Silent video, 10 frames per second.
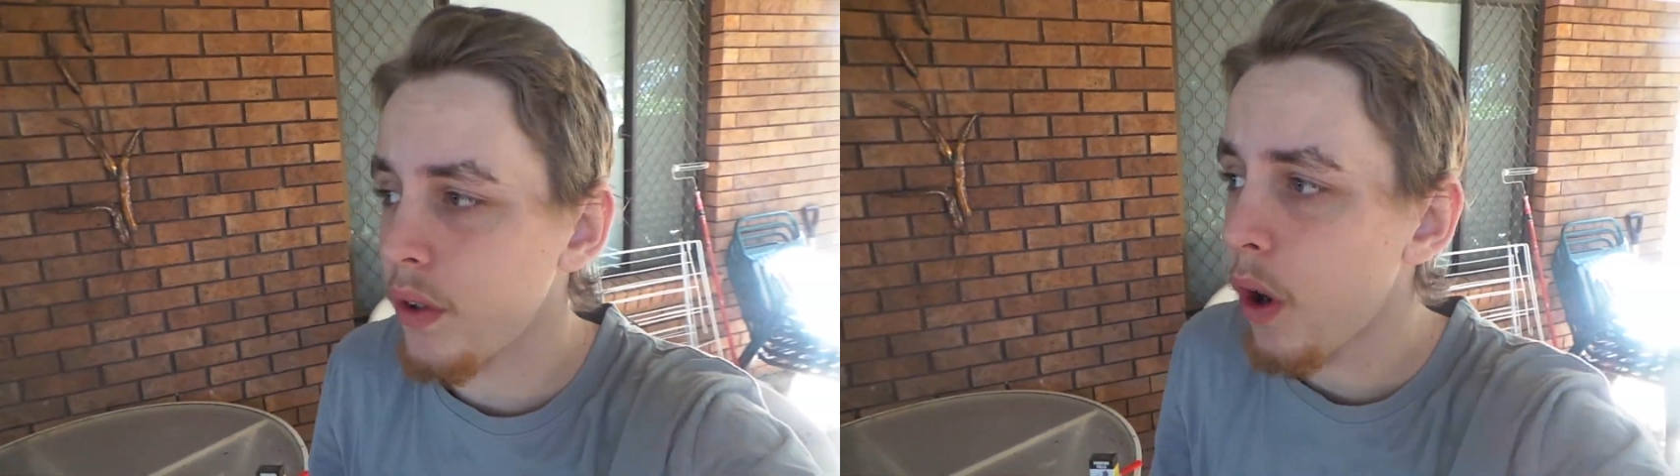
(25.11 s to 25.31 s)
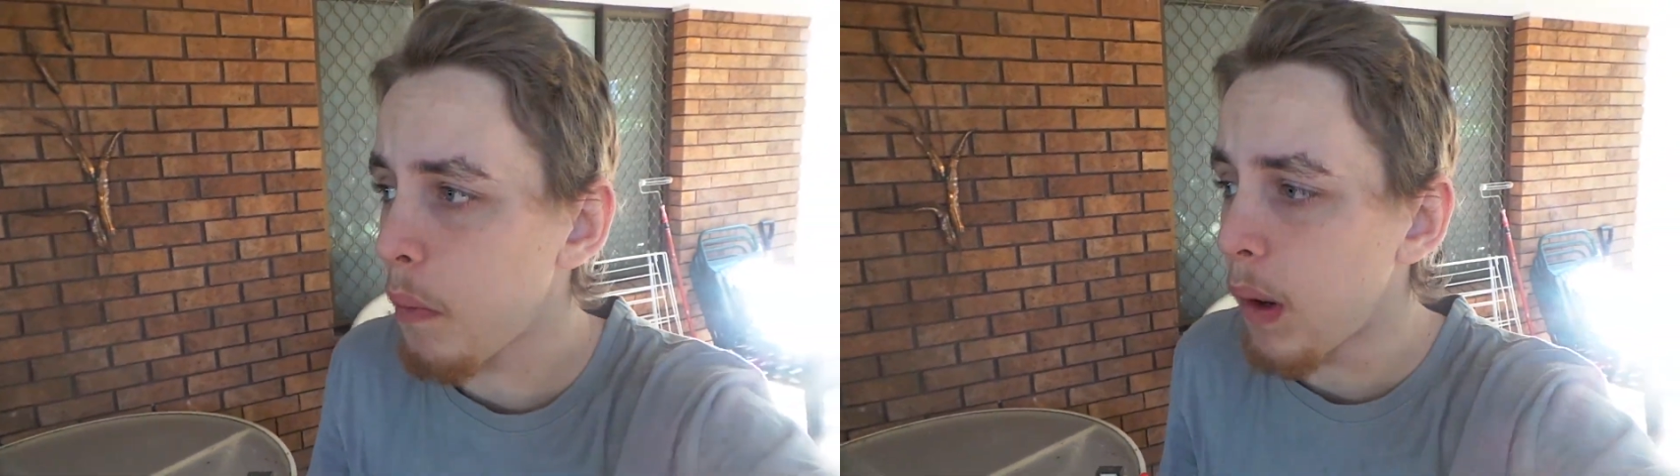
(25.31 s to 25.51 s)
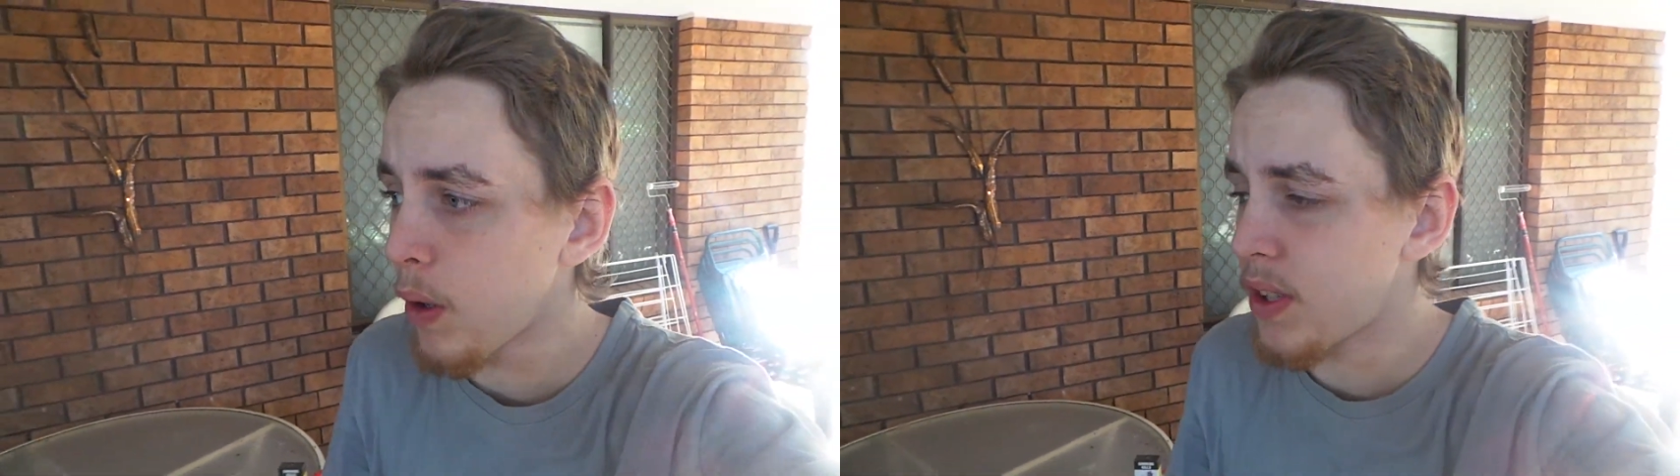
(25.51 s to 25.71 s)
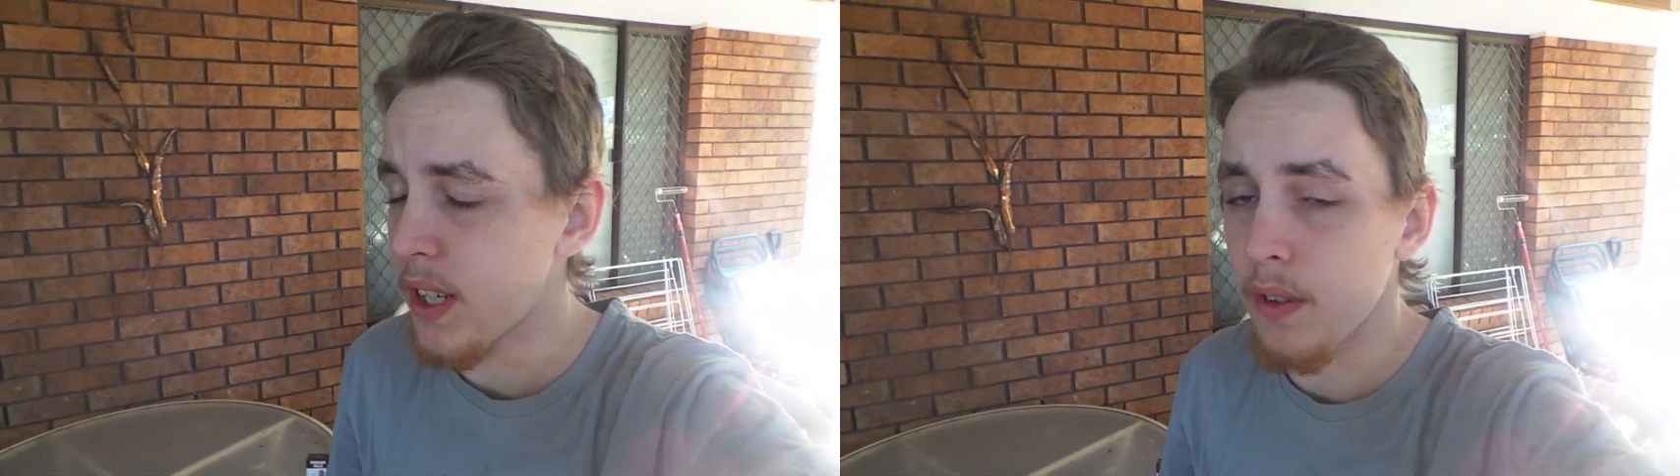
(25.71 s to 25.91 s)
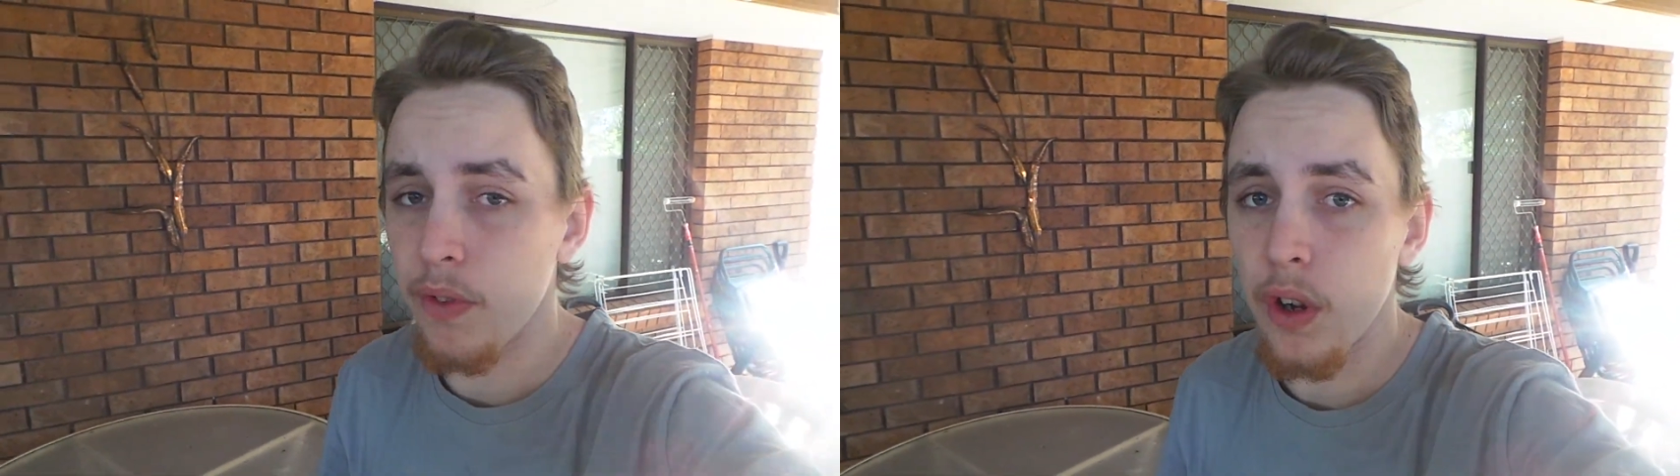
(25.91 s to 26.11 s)
not
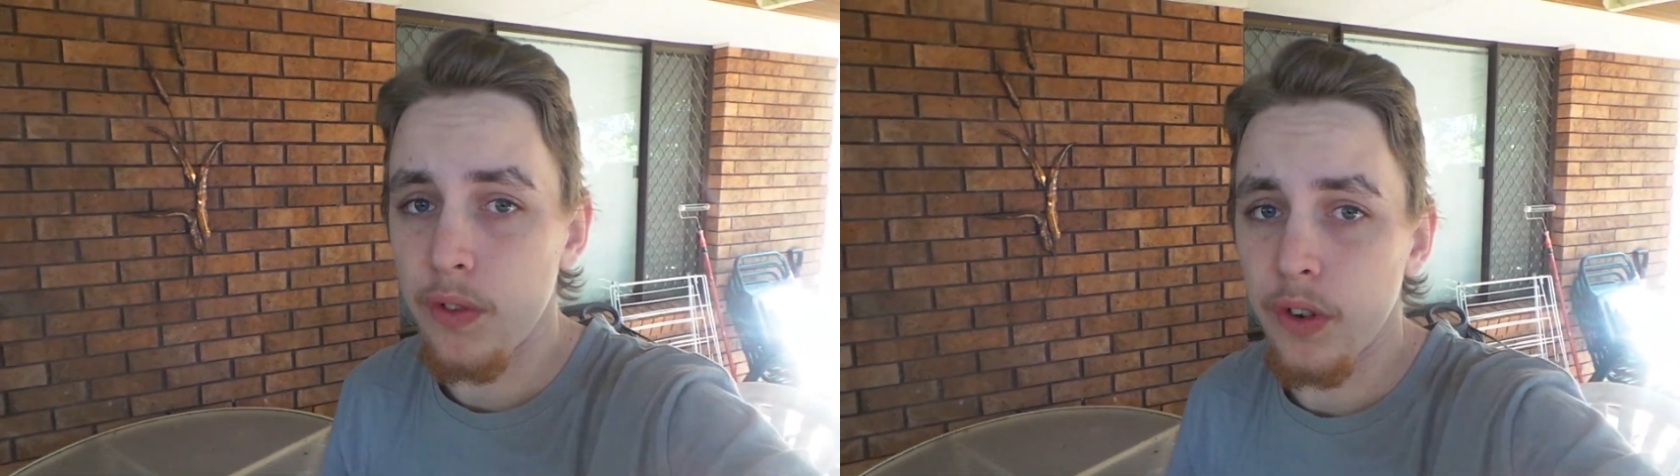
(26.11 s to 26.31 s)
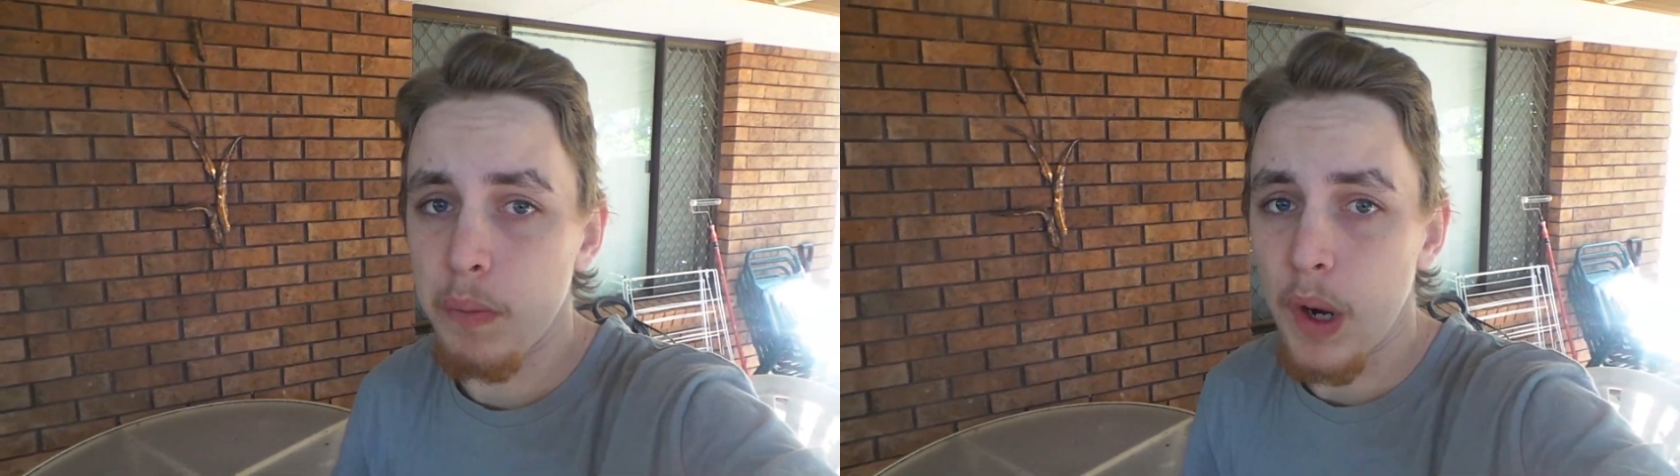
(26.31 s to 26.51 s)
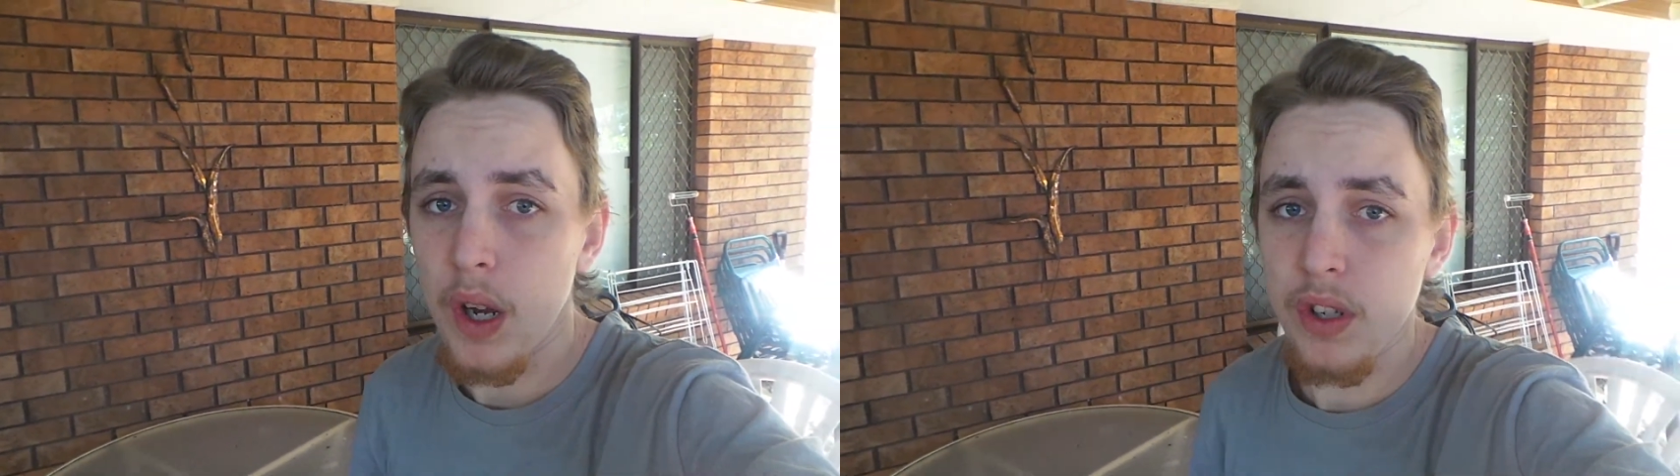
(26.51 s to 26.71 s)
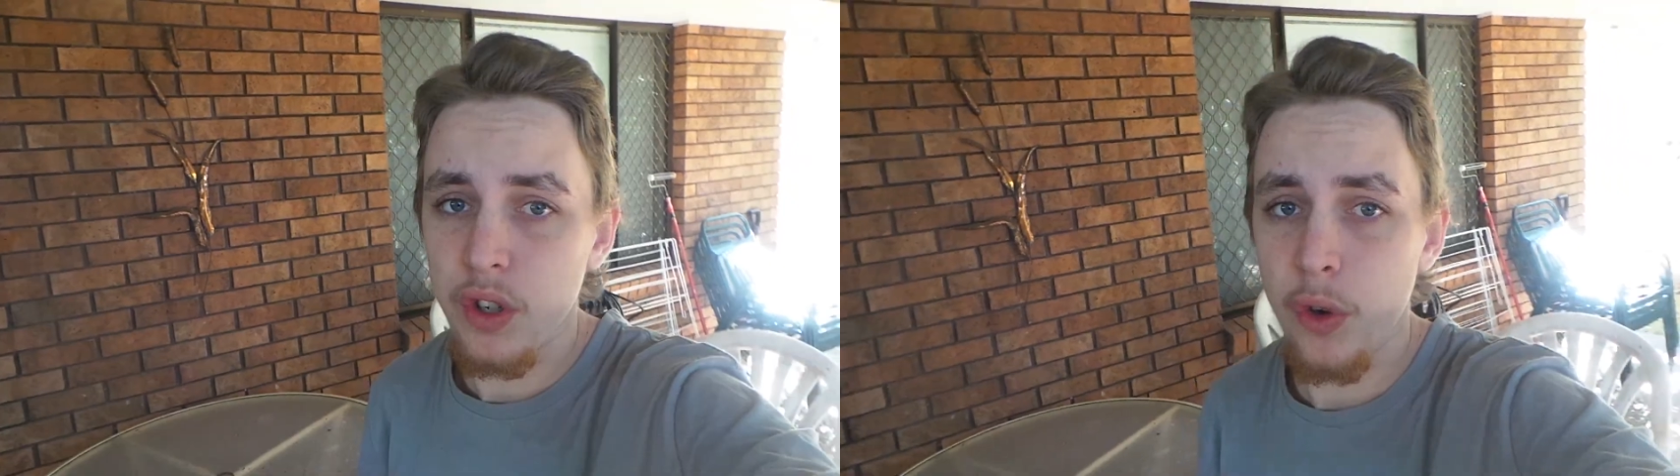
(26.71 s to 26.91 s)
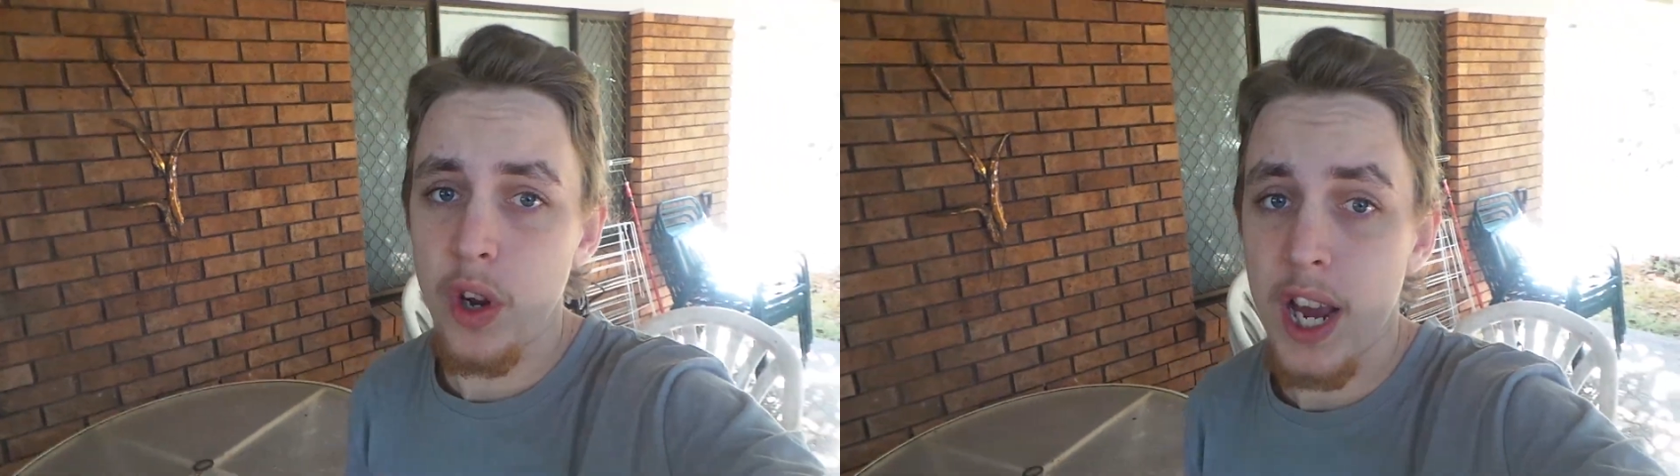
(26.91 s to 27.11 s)
posting a vlog for the past
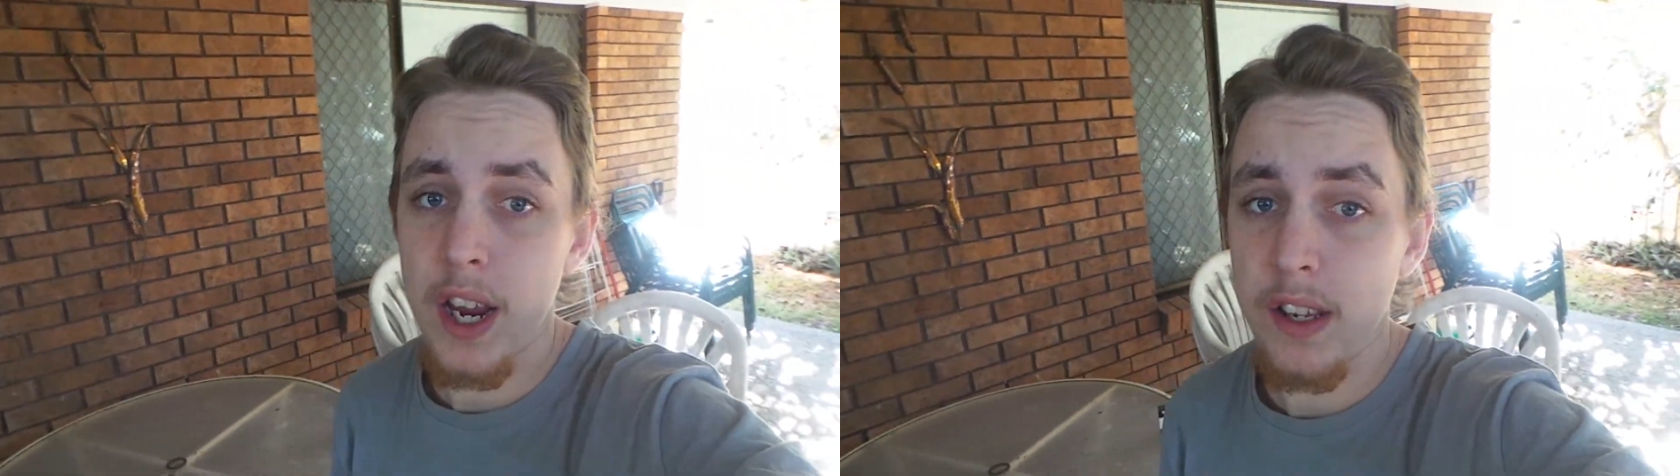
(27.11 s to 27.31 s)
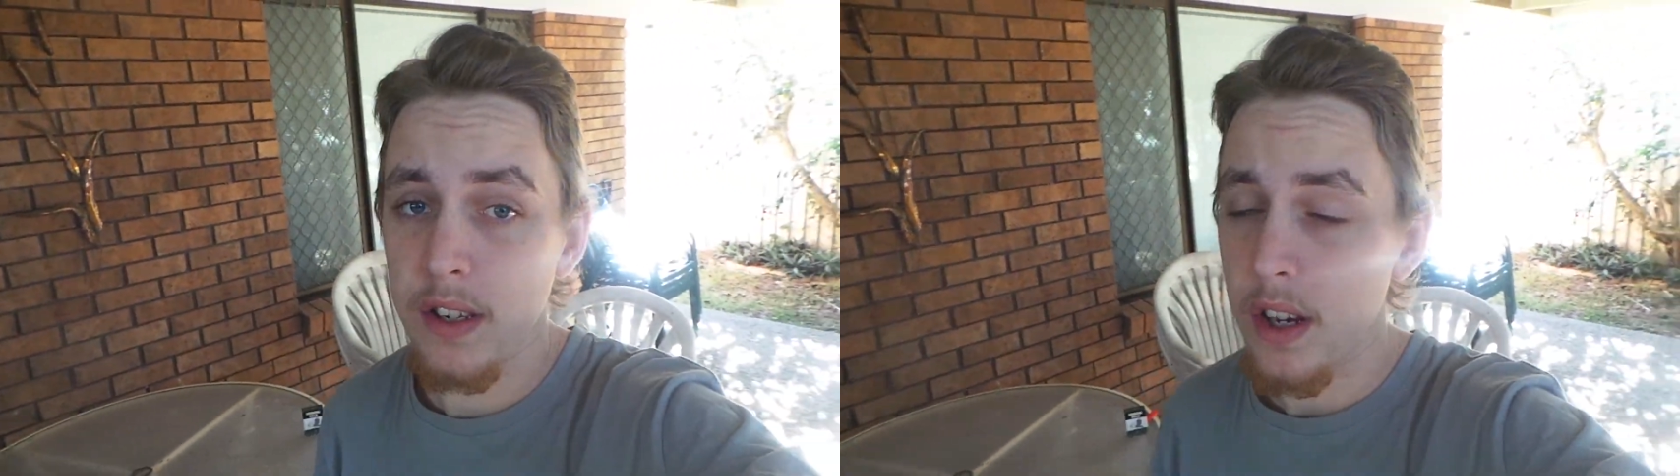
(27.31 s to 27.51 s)
2 days.